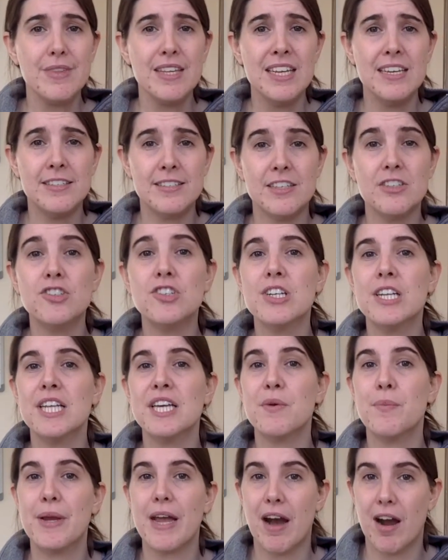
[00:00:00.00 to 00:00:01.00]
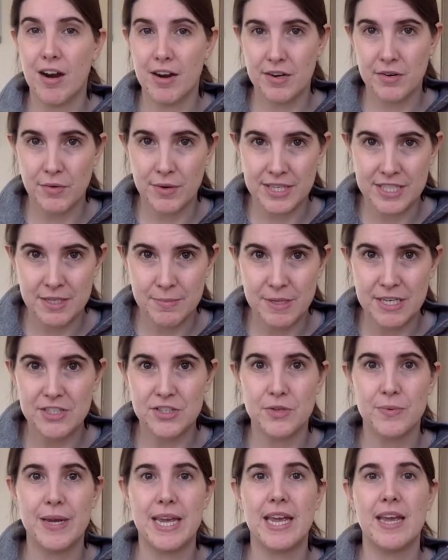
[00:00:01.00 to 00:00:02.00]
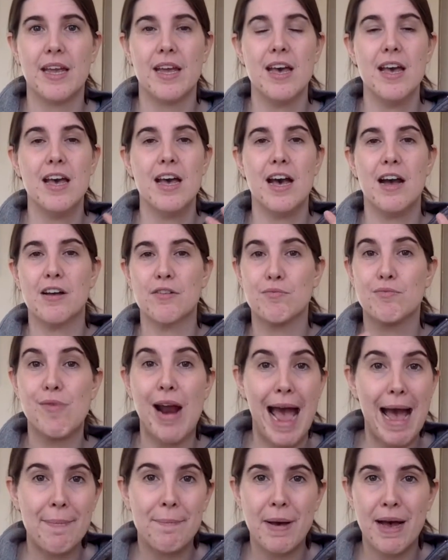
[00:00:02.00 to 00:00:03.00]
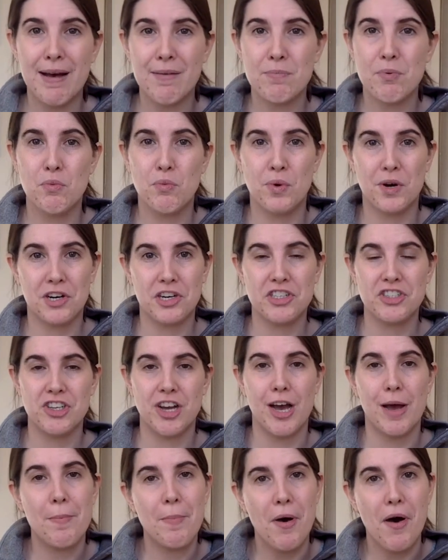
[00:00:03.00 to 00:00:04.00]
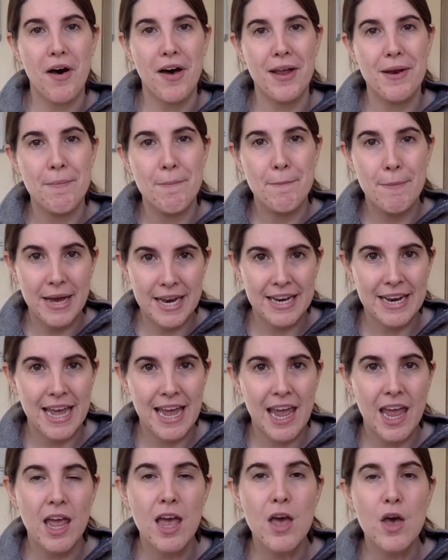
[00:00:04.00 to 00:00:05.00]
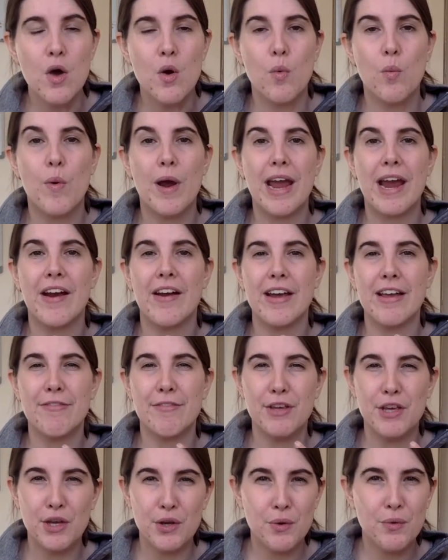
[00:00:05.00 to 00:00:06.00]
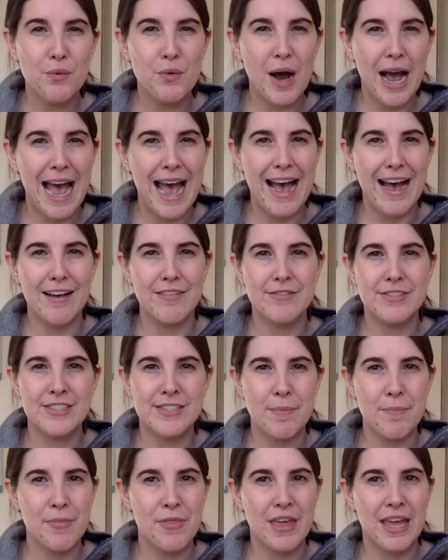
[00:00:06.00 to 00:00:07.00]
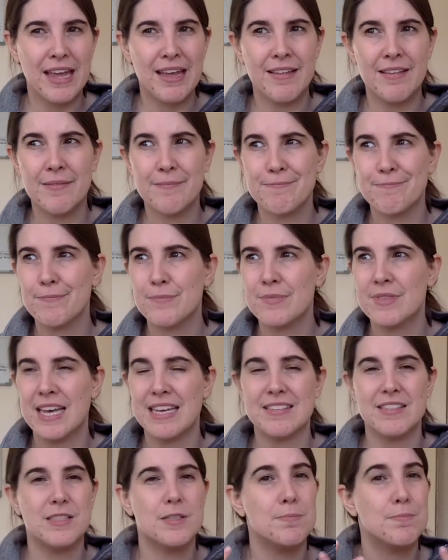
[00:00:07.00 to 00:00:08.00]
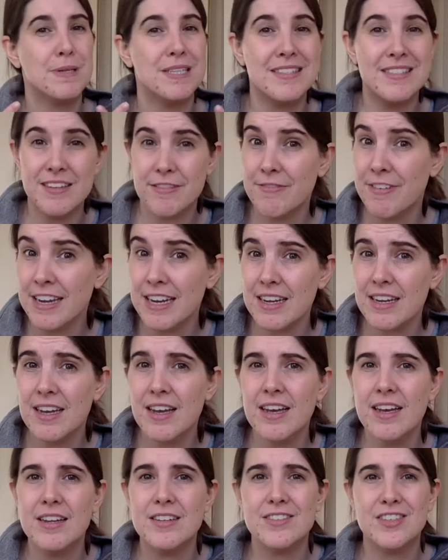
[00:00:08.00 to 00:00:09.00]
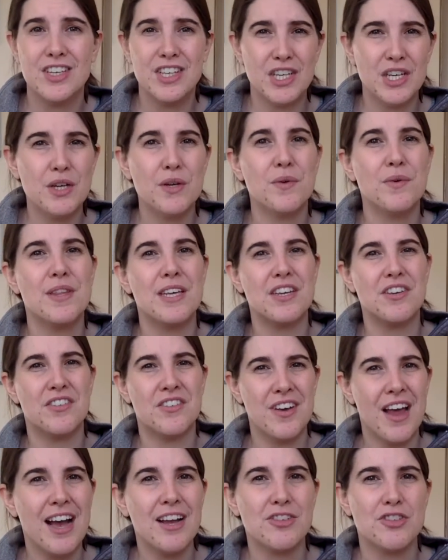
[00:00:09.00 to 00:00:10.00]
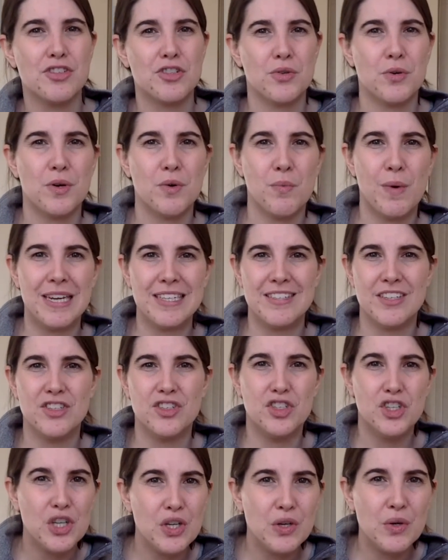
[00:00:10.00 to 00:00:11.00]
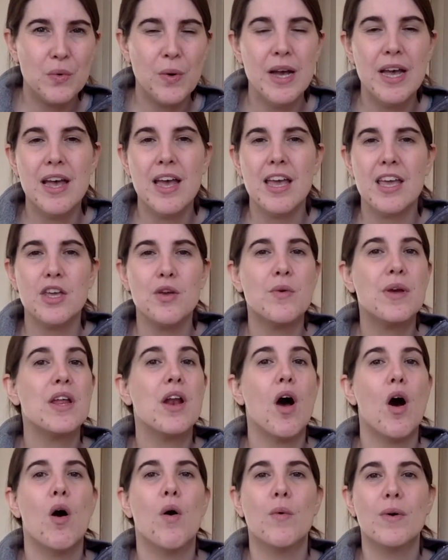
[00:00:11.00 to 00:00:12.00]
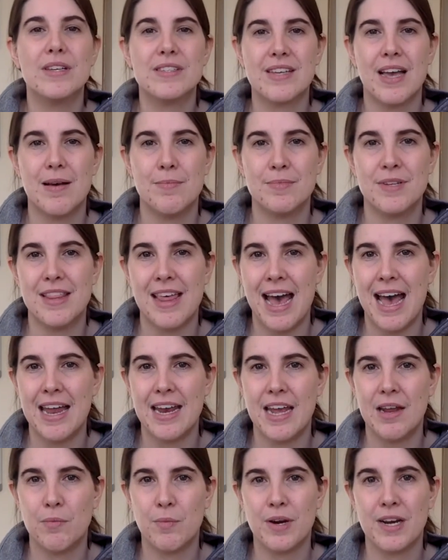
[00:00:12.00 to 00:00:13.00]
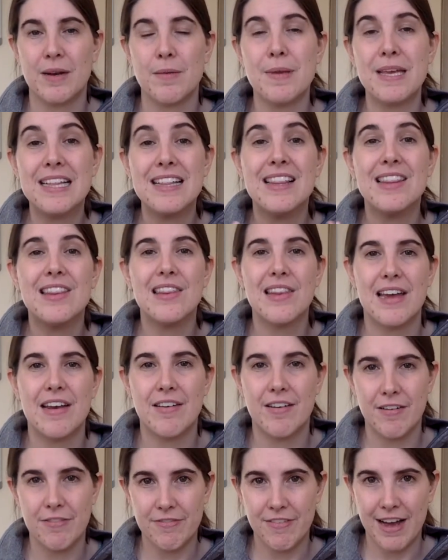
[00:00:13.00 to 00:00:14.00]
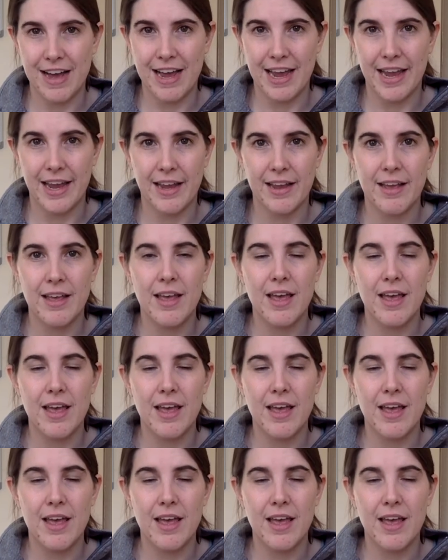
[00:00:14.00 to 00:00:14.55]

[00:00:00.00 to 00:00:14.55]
Additionally, we are going to be doing a wrap-up workshop on Monday where if you have something that's specific to you that you're not sure what to do, you can always come to that, and we're going to be clarifying